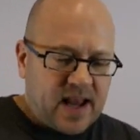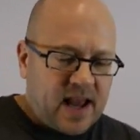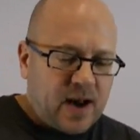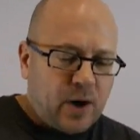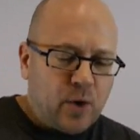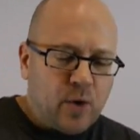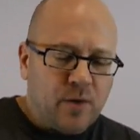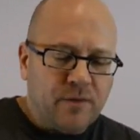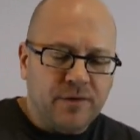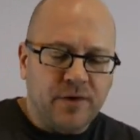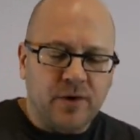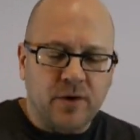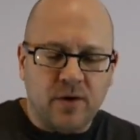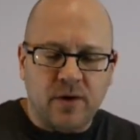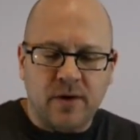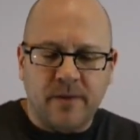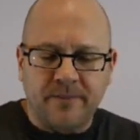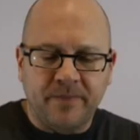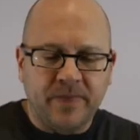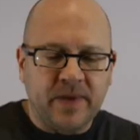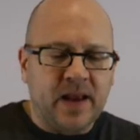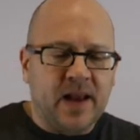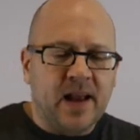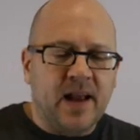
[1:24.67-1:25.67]
and I don't know if you're
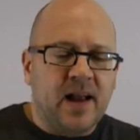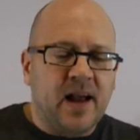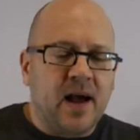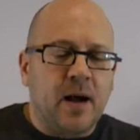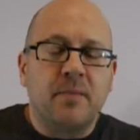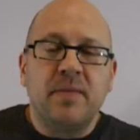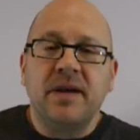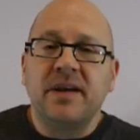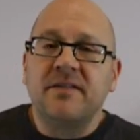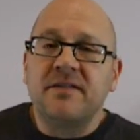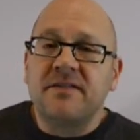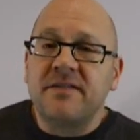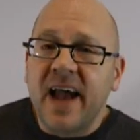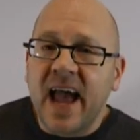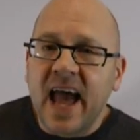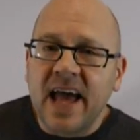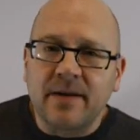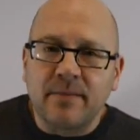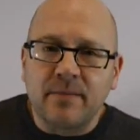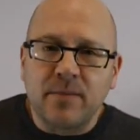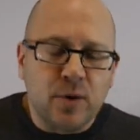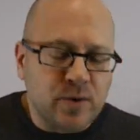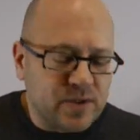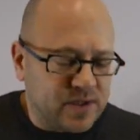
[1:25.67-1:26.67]
a big
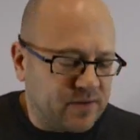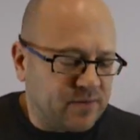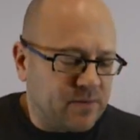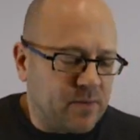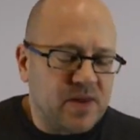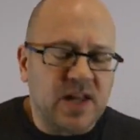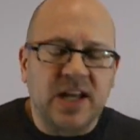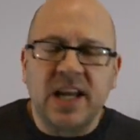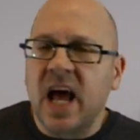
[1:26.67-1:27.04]
fan of music from